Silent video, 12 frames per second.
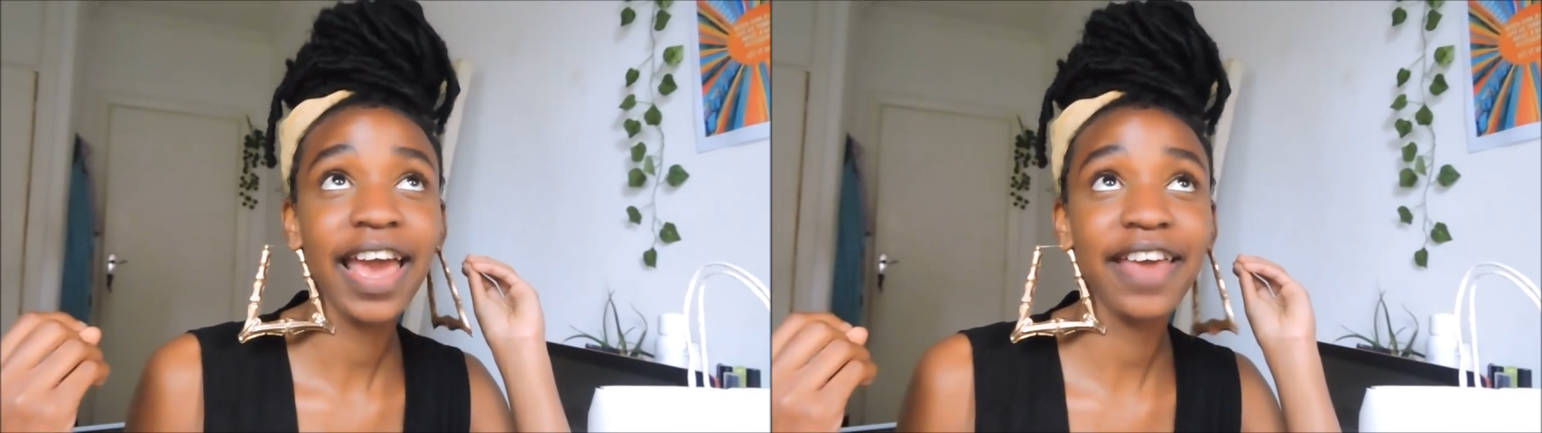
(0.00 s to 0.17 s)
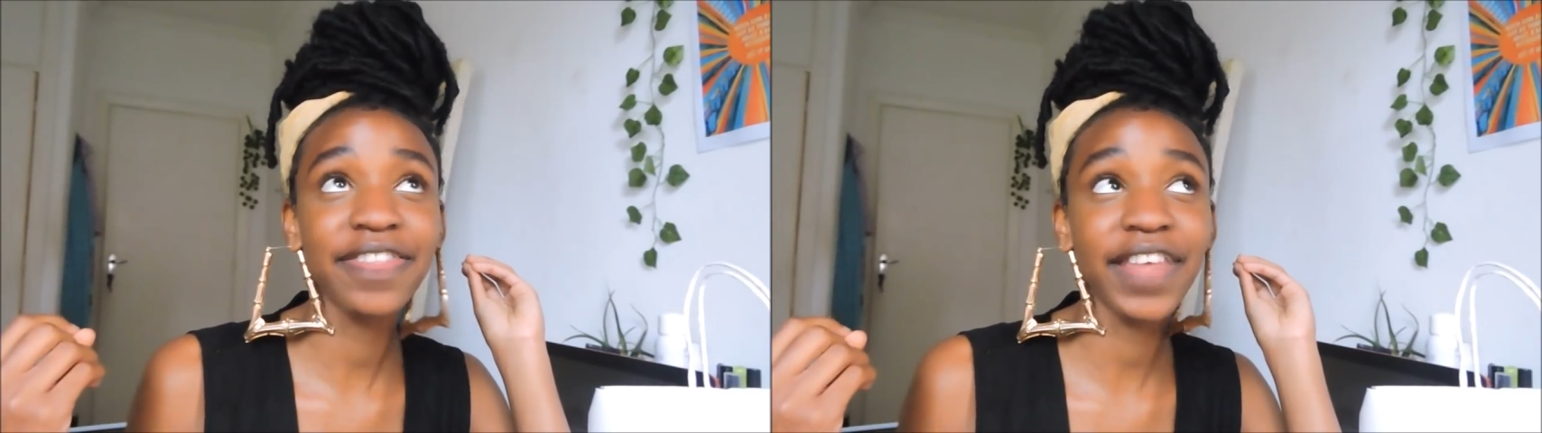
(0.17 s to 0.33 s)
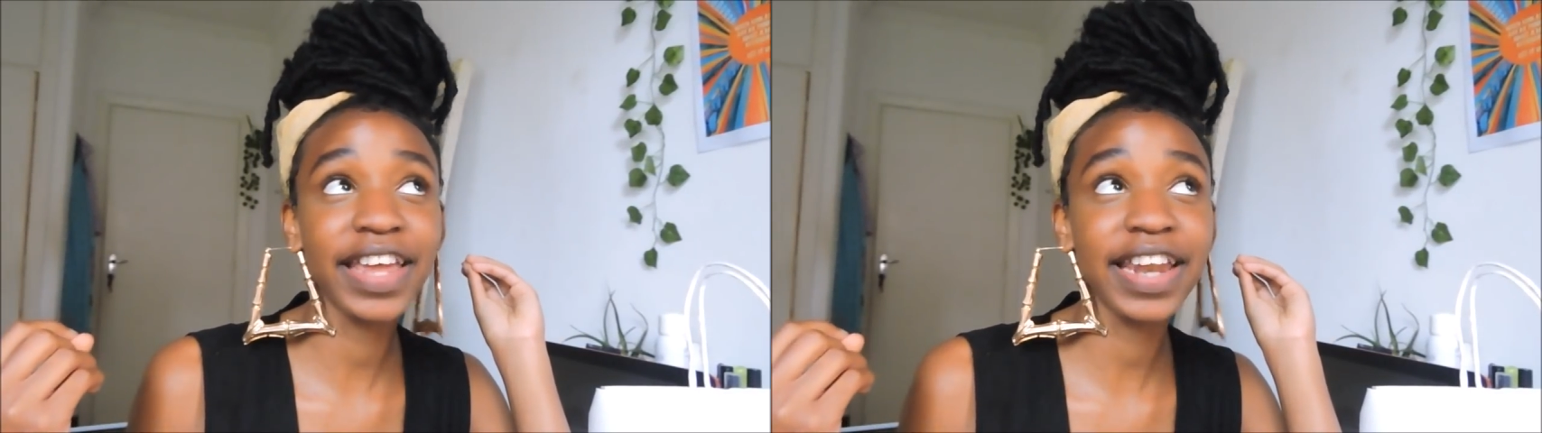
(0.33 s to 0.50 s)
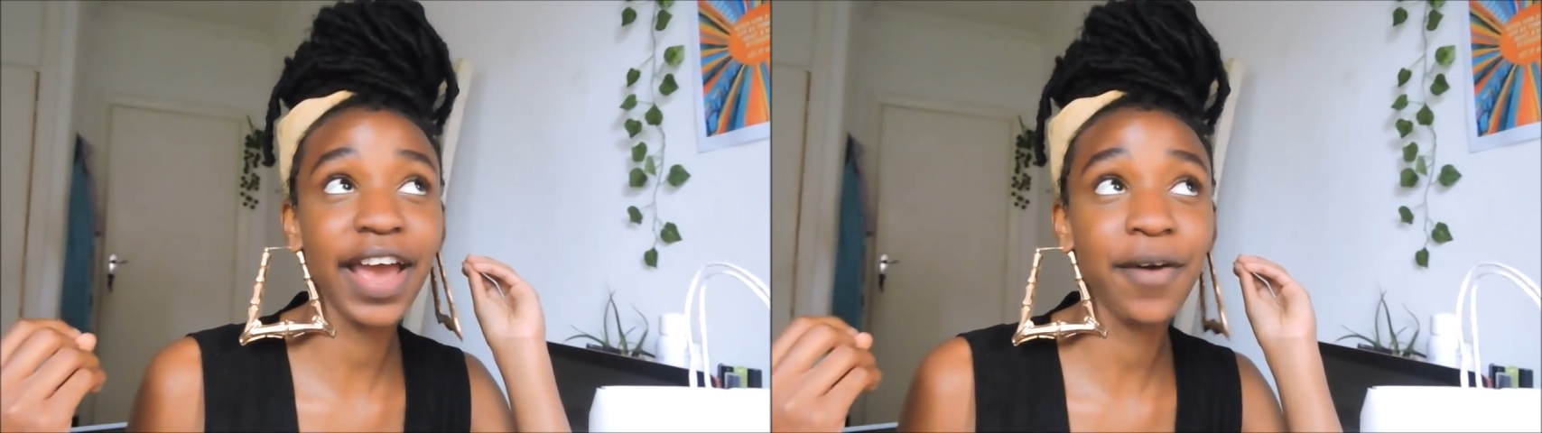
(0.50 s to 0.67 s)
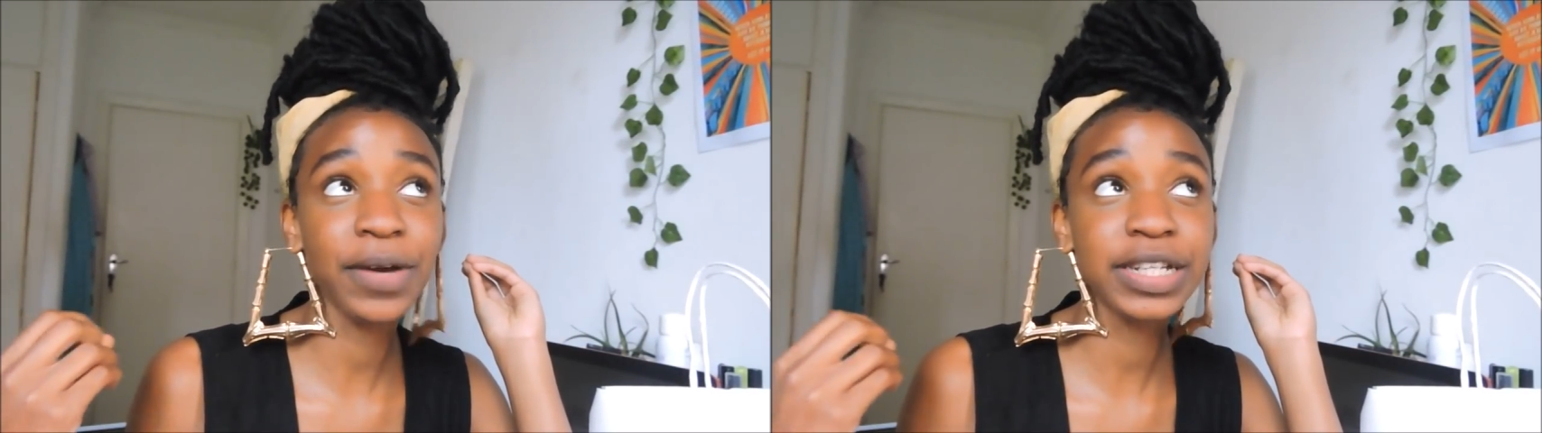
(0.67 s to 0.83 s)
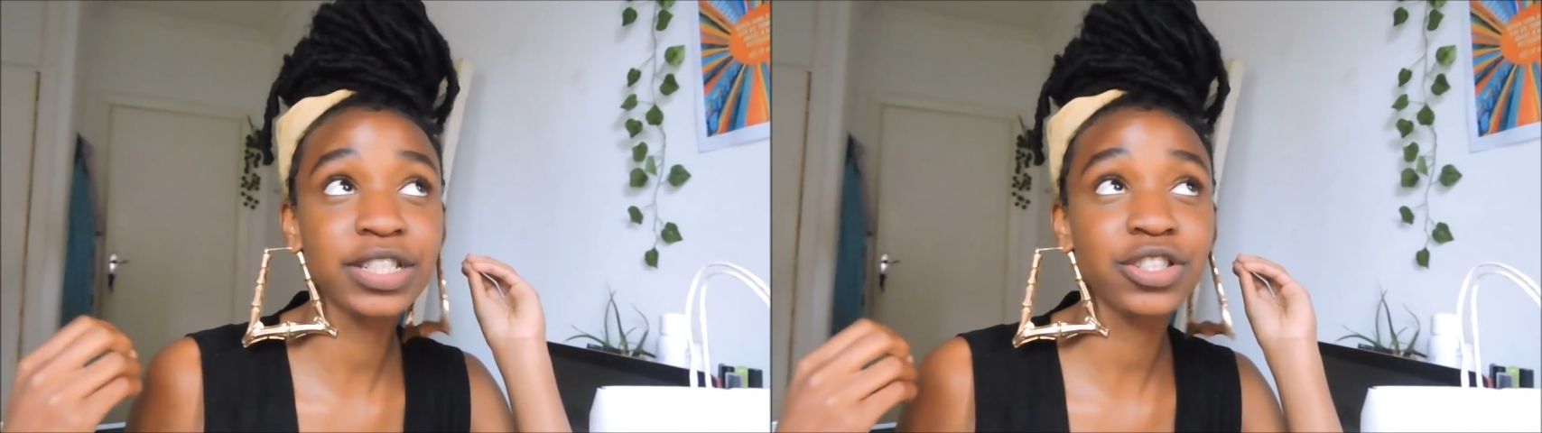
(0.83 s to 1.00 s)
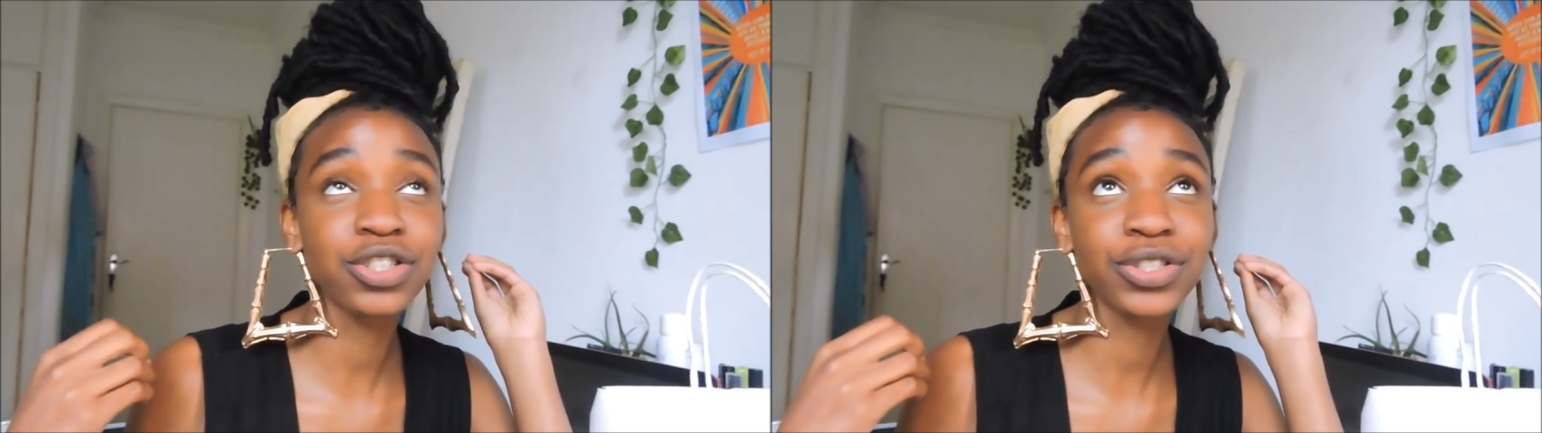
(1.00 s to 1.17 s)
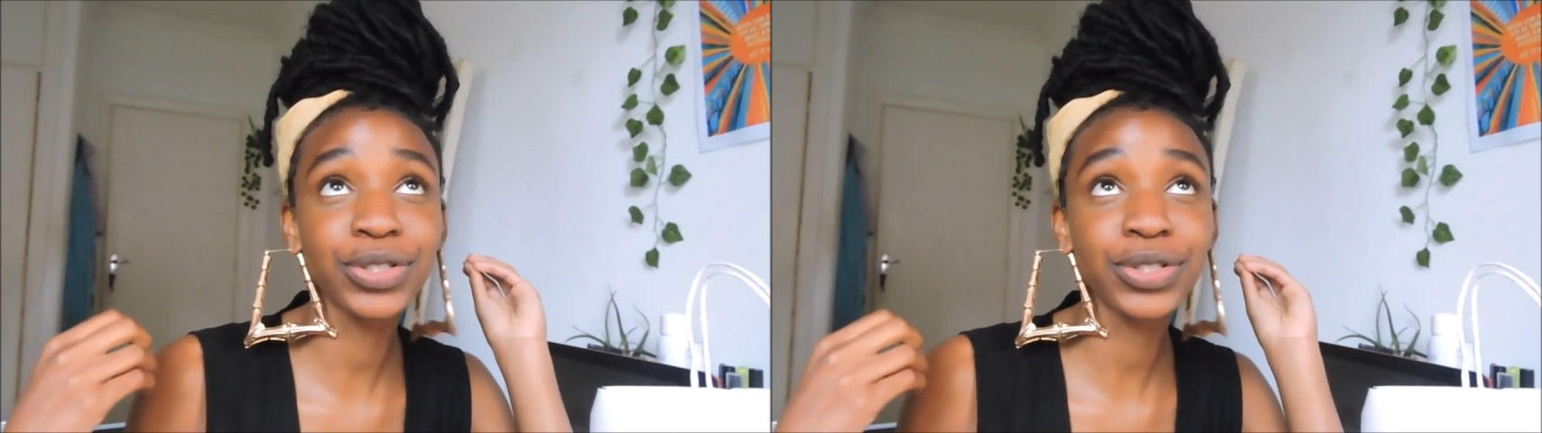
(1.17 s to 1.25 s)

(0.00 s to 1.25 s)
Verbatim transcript: and then I went